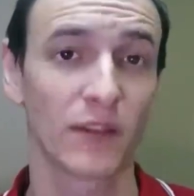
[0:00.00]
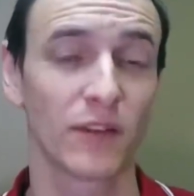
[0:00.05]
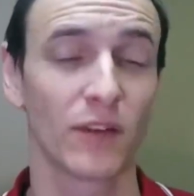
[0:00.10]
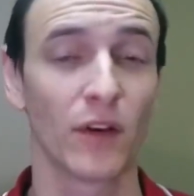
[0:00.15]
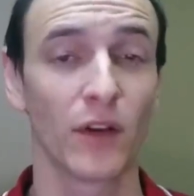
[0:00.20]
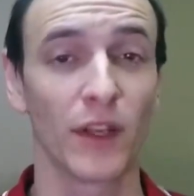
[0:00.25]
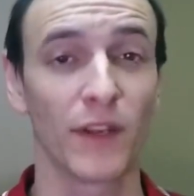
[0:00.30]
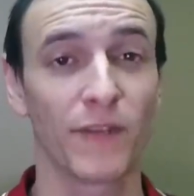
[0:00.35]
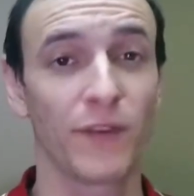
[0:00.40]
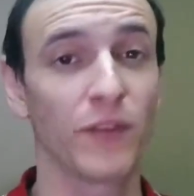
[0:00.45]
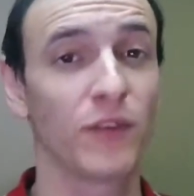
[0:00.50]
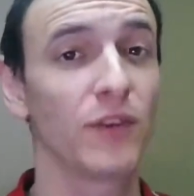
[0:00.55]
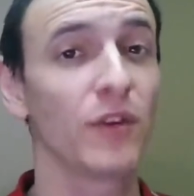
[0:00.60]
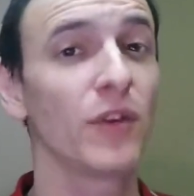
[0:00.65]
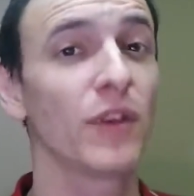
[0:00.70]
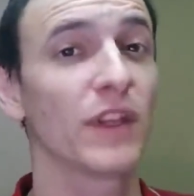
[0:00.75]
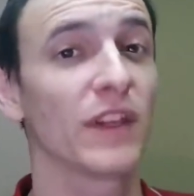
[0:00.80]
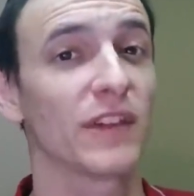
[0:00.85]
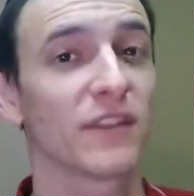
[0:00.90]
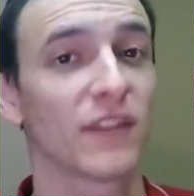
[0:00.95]
So if you do
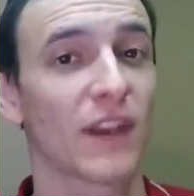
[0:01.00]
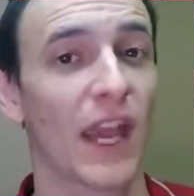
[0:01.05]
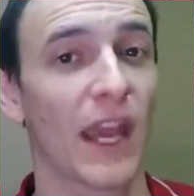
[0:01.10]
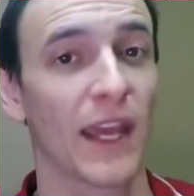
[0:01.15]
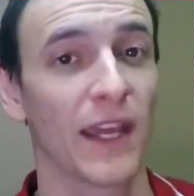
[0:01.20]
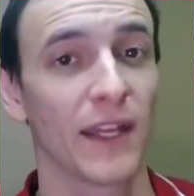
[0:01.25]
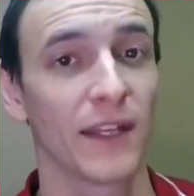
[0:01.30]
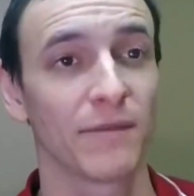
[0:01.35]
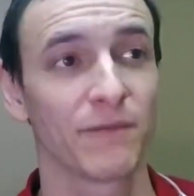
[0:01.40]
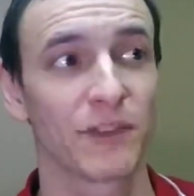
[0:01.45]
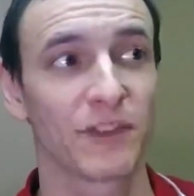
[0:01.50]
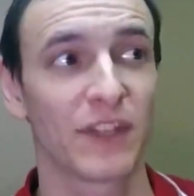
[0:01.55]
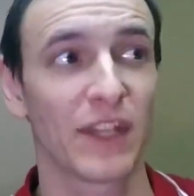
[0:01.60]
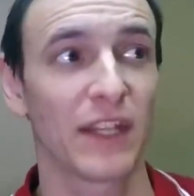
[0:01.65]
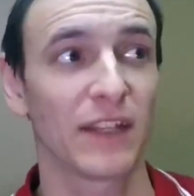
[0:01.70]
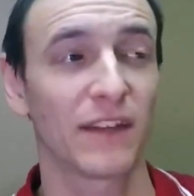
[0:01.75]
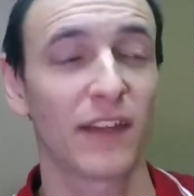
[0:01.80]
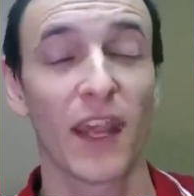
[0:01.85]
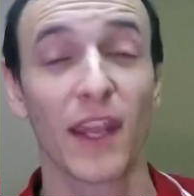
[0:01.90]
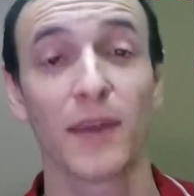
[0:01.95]
this at,
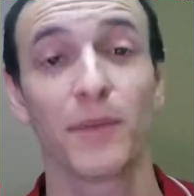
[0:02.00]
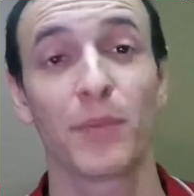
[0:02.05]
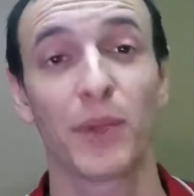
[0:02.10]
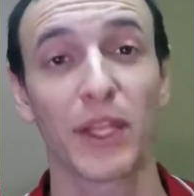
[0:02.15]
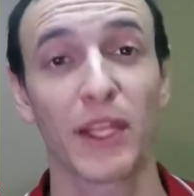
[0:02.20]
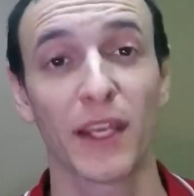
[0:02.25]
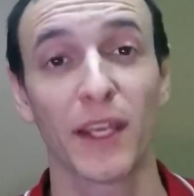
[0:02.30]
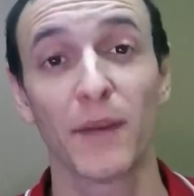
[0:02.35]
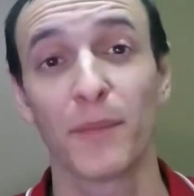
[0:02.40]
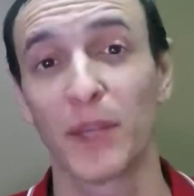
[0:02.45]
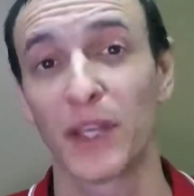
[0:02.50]
say, 10 p.m.